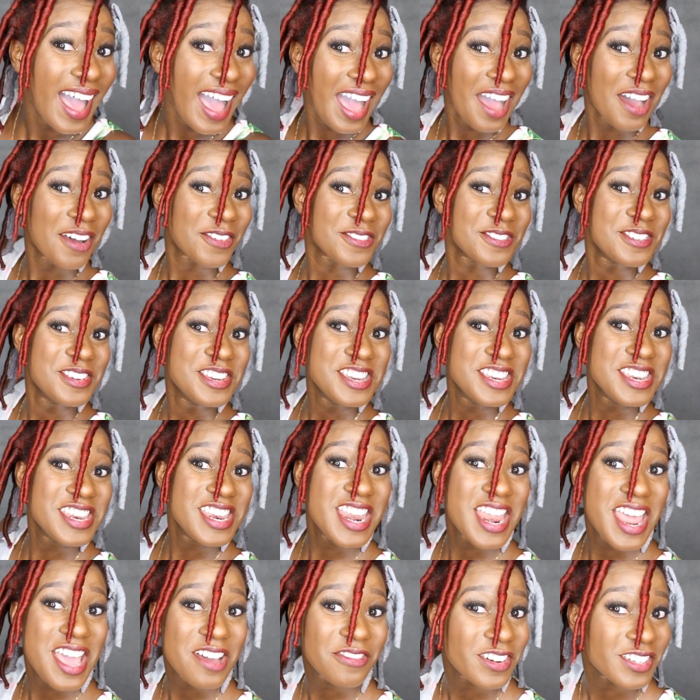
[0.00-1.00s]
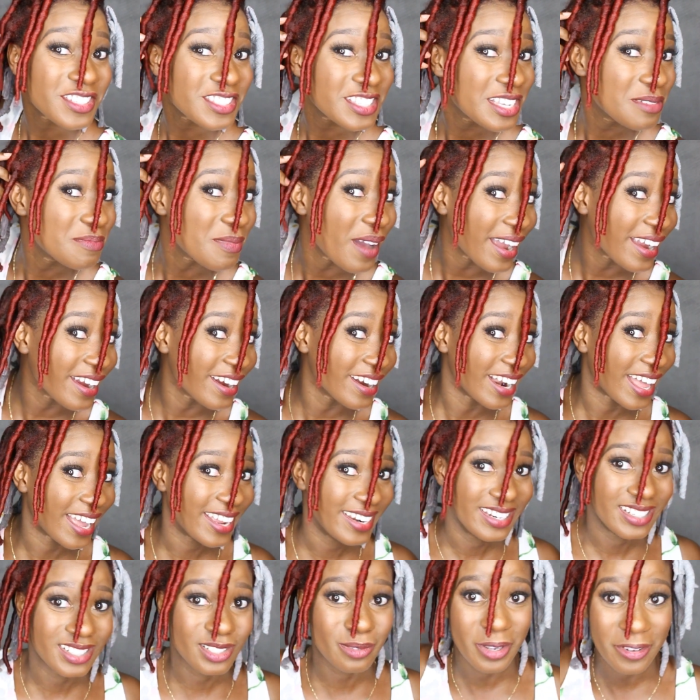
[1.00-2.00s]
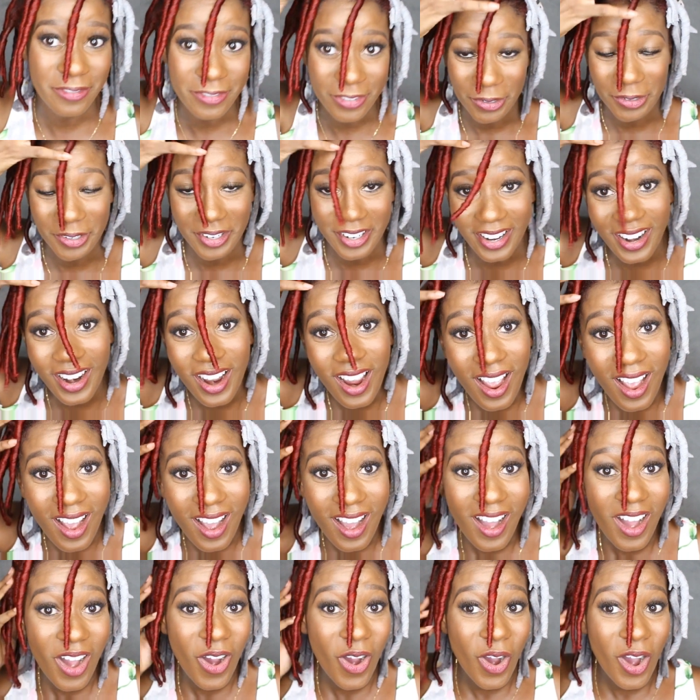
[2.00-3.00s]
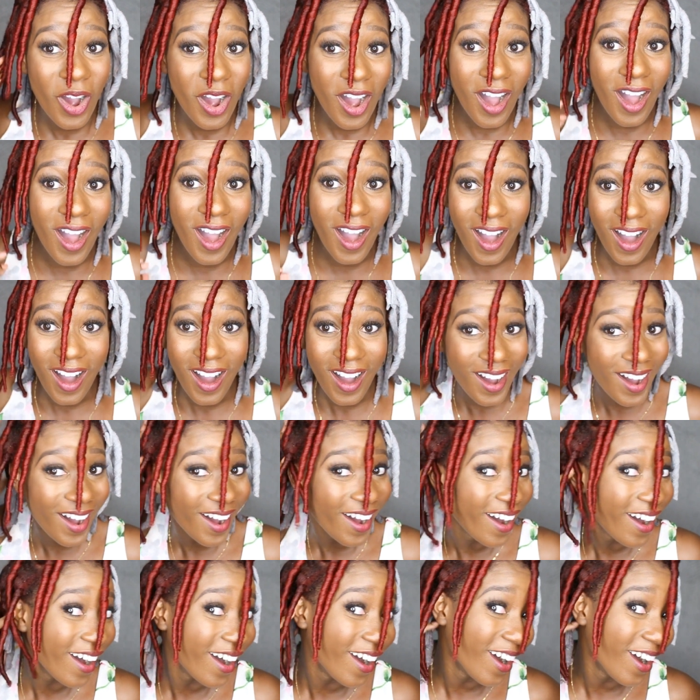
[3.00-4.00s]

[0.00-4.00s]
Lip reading: I have never seen my hair like this before. I